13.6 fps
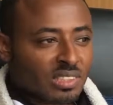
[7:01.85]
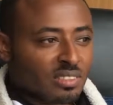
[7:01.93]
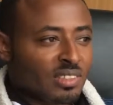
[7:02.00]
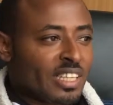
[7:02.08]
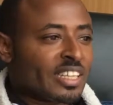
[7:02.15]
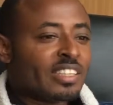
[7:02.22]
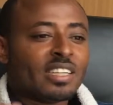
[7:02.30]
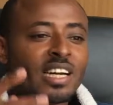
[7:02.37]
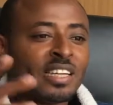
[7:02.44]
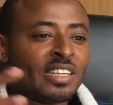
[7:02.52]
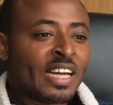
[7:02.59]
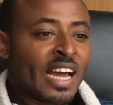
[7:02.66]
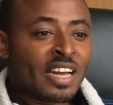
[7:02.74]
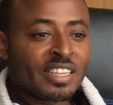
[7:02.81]
like an
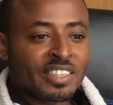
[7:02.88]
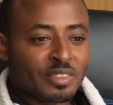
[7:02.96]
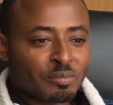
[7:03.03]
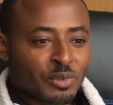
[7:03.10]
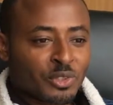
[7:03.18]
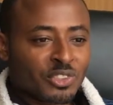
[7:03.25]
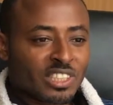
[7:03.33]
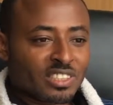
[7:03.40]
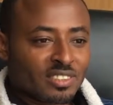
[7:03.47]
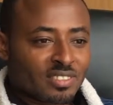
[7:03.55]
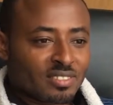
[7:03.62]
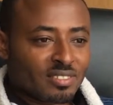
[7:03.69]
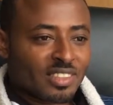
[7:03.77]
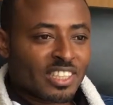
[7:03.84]
alien project
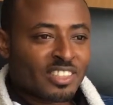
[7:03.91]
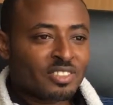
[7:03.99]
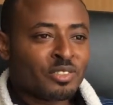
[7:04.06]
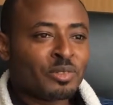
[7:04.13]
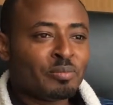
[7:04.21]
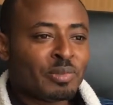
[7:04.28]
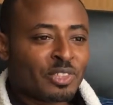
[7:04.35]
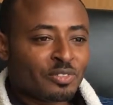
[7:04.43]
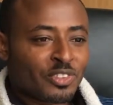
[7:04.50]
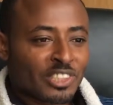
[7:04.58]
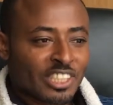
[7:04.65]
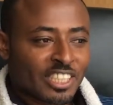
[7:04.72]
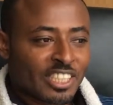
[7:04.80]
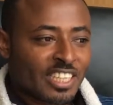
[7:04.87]
that is not meant for
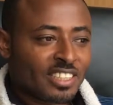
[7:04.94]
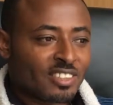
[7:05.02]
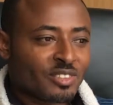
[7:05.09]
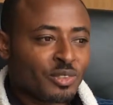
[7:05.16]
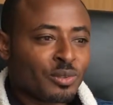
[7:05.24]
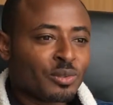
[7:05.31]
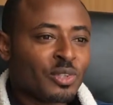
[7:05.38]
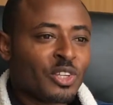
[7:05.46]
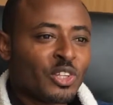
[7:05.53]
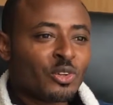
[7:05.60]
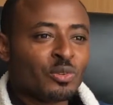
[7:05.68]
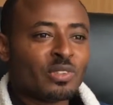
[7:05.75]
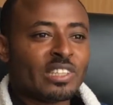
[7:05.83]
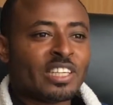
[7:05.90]
Kigali. So
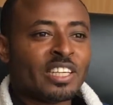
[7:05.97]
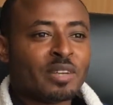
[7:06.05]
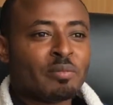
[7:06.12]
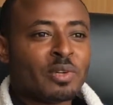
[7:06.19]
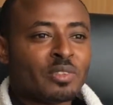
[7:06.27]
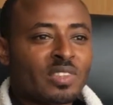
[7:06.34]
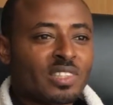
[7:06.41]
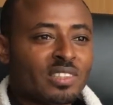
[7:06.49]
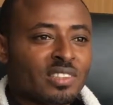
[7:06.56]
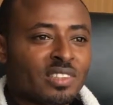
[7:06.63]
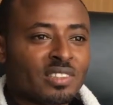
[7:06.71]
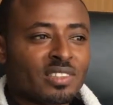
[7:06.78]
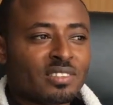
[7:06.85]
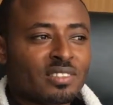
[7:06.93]
when they hear about
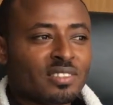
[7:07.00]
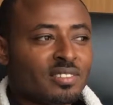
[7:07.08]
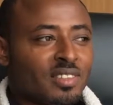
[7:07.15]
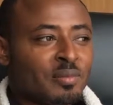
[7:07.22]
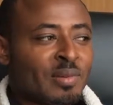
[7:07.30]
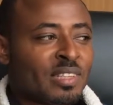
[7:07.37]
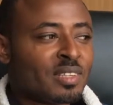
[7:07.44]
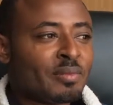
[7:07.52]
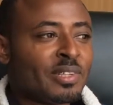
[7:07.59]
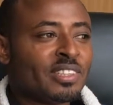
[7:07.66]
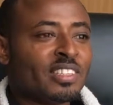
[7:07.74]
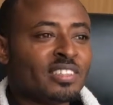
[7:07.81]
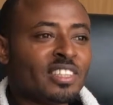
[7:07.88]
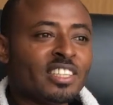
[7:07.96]
the master plan,
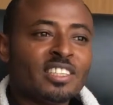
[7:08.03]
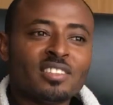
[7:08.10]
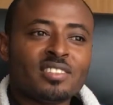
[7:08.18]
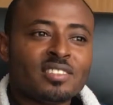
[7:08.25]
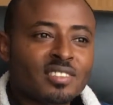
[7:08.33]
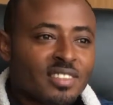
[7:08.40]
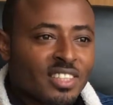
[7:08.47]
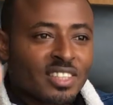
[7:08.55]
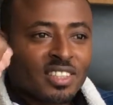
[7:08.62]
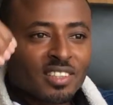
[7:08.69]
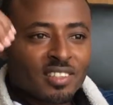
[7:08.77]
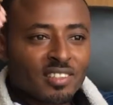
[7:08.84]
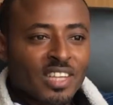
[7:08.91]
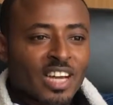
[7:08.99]
they think it's
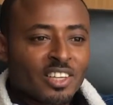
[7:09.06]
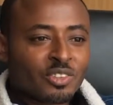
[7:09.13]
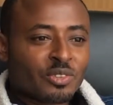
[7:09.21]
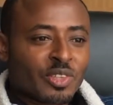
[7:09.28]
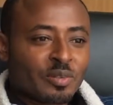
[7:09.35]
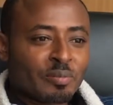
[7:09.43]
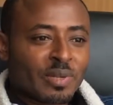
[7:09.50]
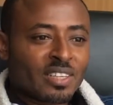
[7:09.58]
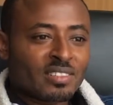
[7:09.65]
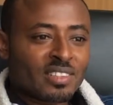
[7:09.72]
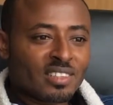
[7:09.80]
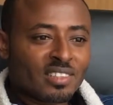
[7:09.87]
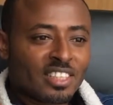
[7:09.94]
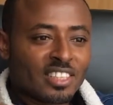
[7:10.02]
skyscrapers,
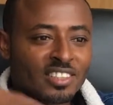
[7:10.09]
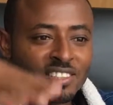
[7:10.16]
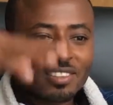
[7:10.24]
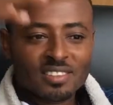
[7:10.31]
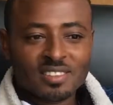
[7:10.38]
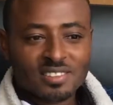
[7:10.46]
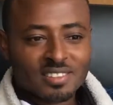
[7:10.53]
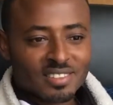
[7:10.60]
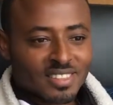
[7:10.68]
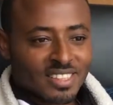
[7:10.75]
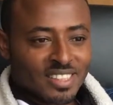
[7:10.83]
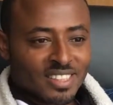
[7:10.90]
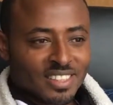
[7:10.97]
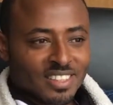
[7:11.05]
they think it's
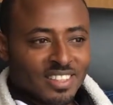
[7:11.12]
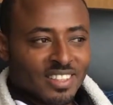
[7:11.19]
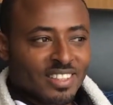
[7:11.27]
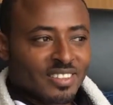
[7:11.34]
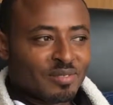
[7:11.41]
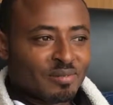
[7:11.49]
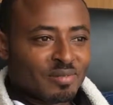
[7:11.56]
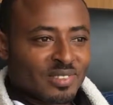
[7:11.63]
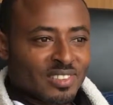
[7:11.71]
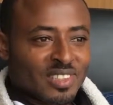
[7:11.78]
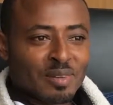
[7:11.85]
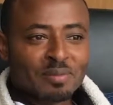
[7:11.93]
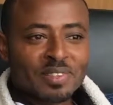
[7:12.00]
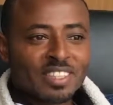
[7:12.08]

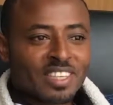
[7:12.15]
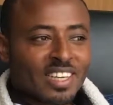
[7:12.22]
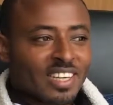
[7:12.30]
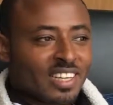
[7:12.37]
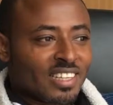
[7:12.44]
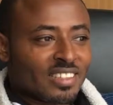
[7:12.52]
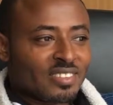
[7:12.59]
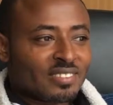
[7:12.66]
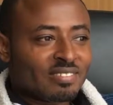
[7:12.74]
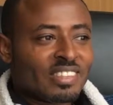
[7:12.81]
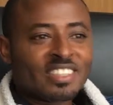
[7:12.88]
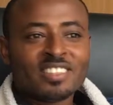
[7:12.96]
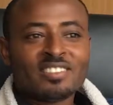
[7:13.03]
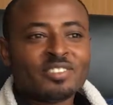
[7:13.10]
something
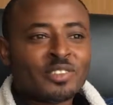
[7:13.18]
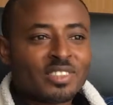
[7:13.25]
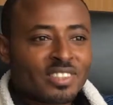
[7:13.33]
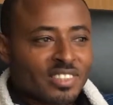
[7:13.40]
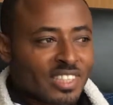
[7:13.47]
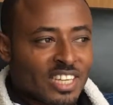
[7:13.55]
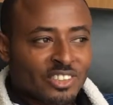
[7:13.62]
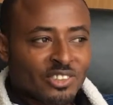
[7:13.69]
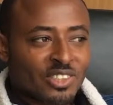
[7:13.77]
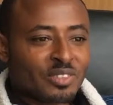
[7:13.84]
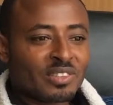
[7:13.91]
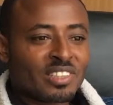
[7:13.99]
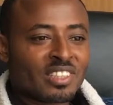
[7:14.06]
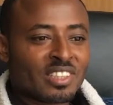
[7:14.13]
that is not actually
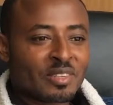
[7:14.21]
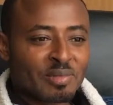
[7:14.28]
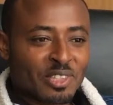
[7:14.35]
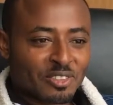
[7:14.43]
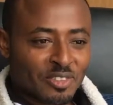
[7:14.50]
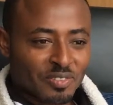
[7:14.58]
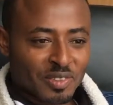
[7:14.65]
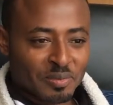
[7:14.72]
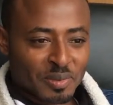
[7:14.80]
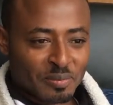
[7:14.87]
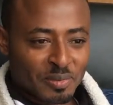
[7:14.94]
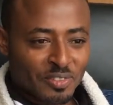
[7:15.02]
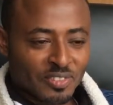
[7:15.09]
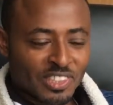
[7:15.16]
within the means of the
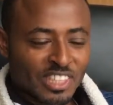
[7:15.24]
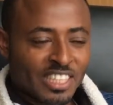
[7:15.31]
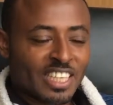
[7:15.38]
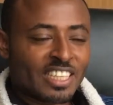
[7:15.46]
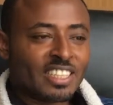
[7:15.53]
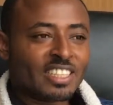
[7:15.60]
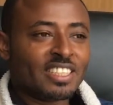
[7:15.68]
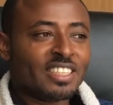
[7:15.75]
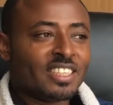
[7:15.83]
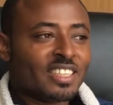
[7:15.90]
people of Kigali.